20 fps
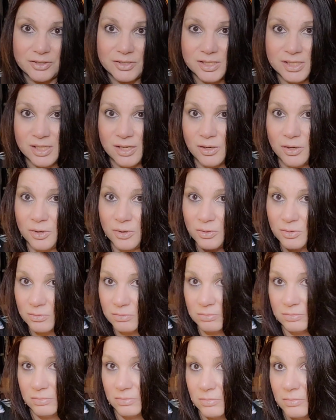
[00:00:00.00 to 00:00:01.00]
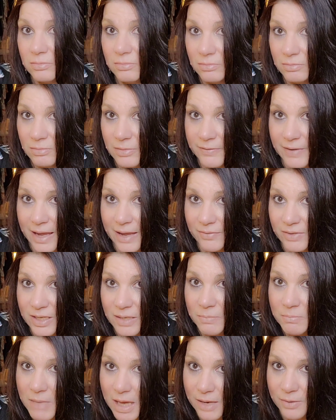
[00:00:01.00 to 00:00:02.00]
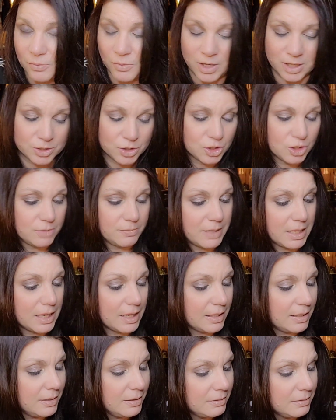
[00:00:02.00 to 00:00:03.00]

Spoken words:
So if I have any men watching me,